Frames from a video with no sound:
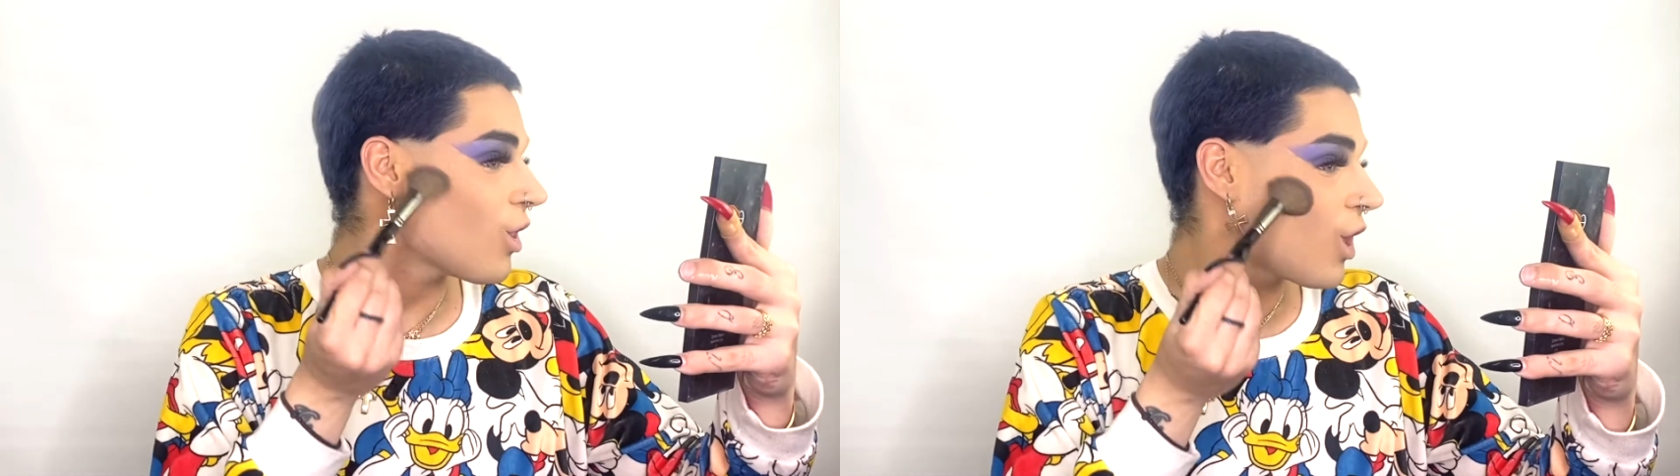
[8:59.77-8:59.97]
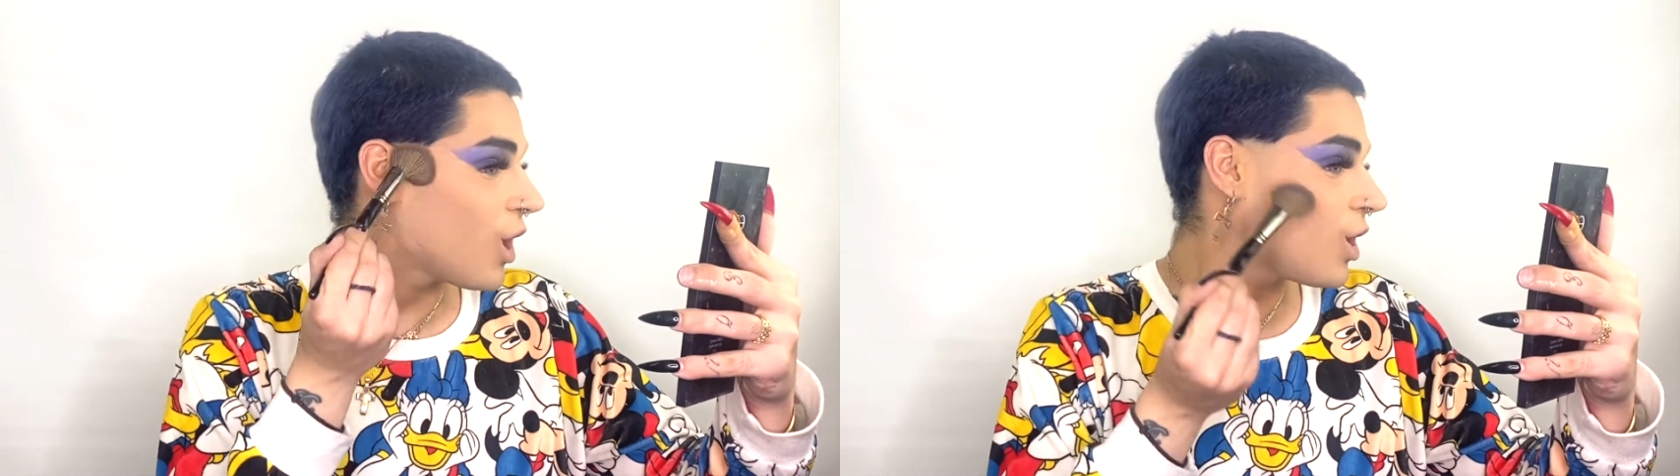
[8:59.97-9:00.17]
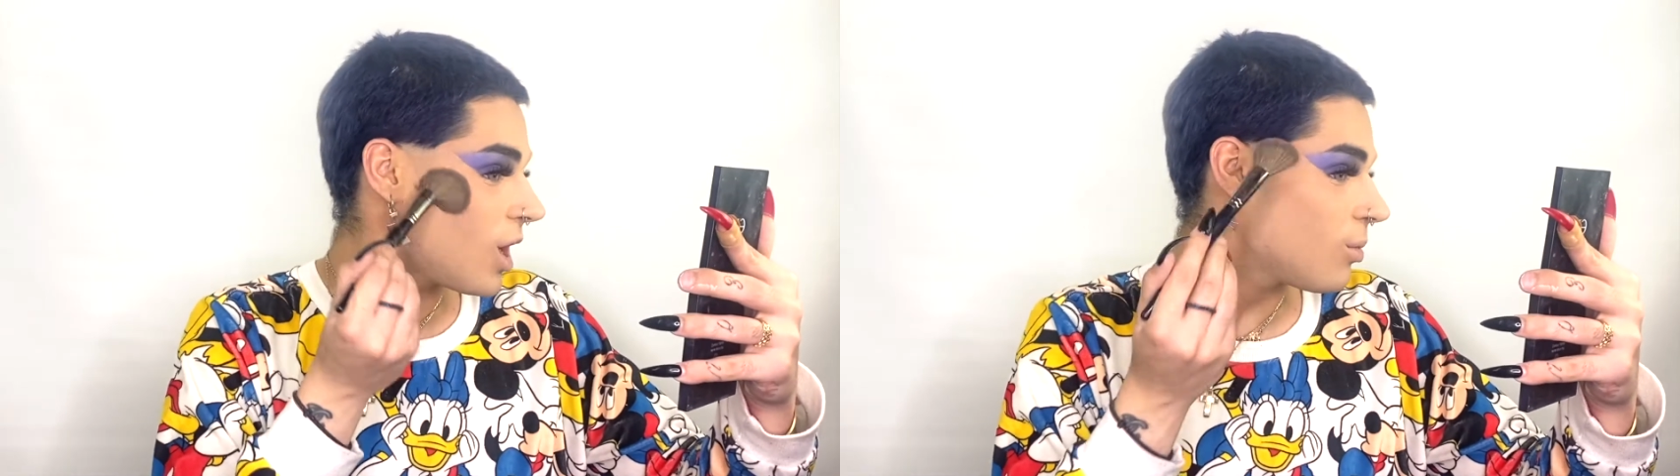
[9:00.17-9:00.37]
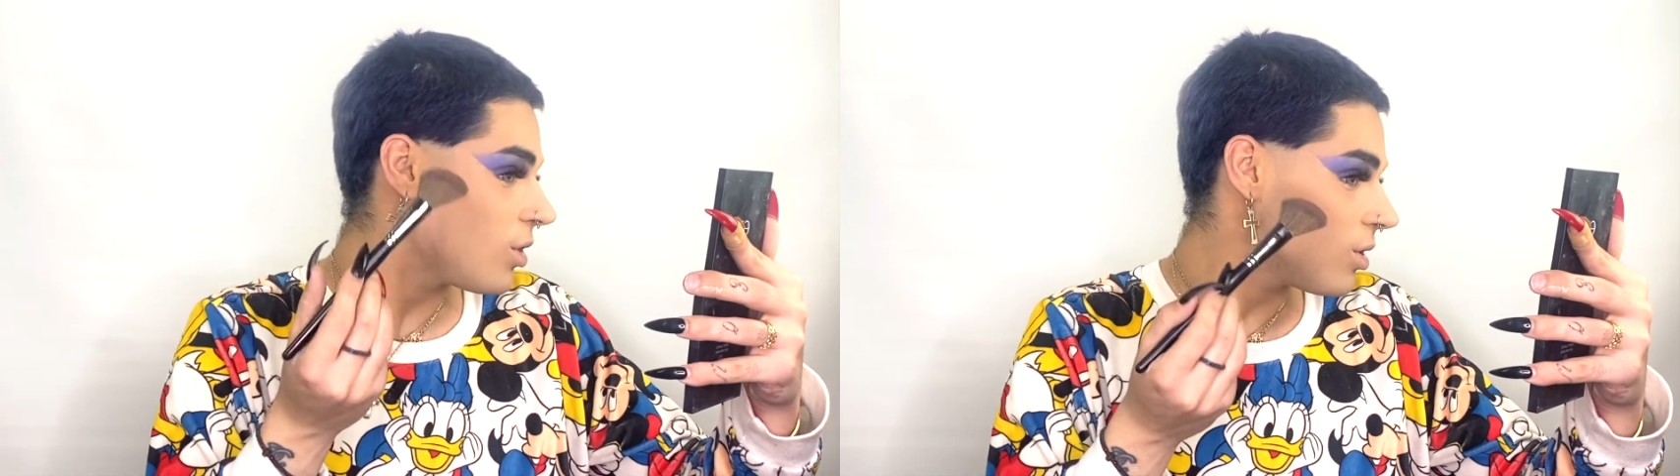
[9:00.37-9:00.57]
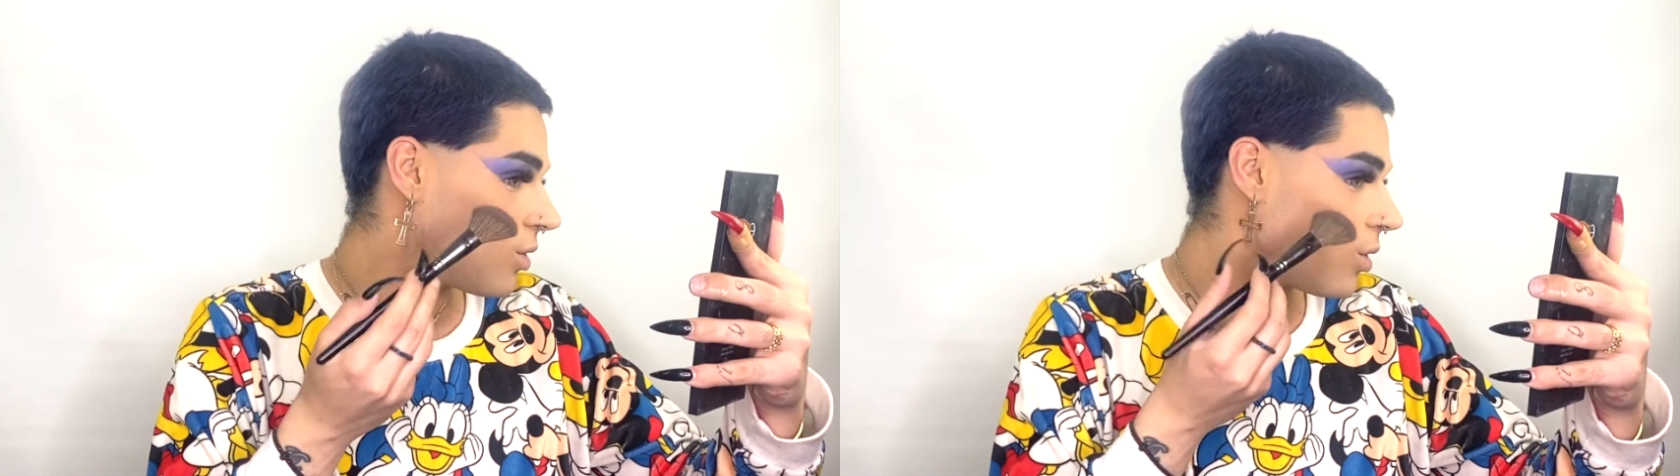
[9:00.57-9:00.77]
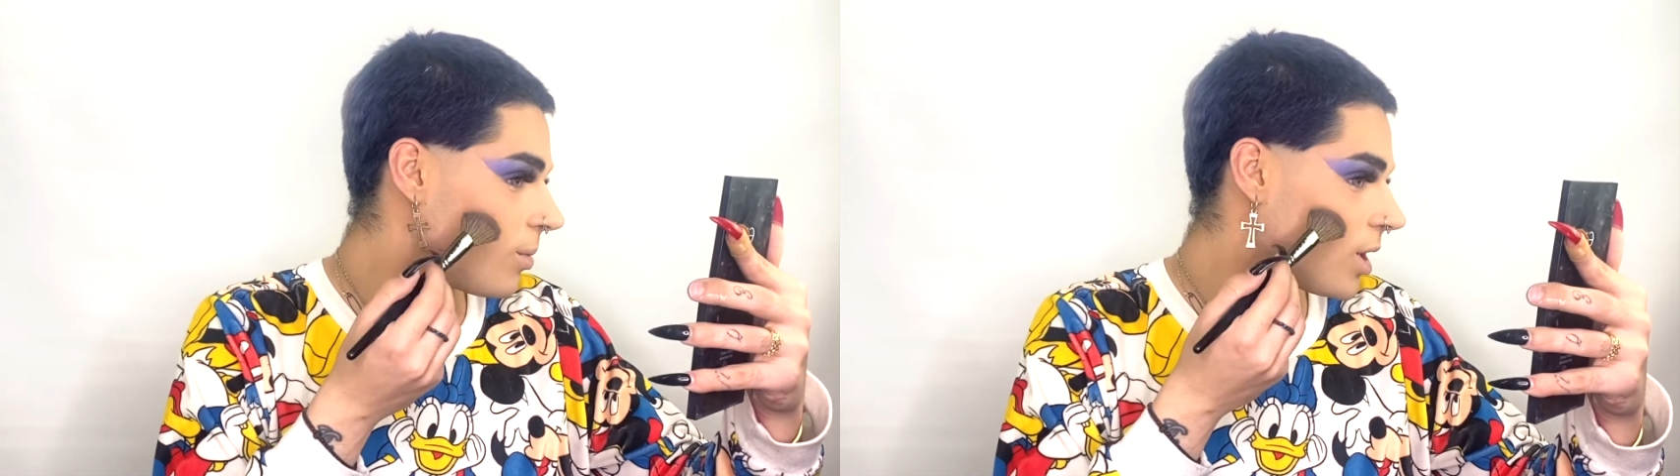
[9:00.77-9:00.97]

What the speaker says: And I'm gonna, oh my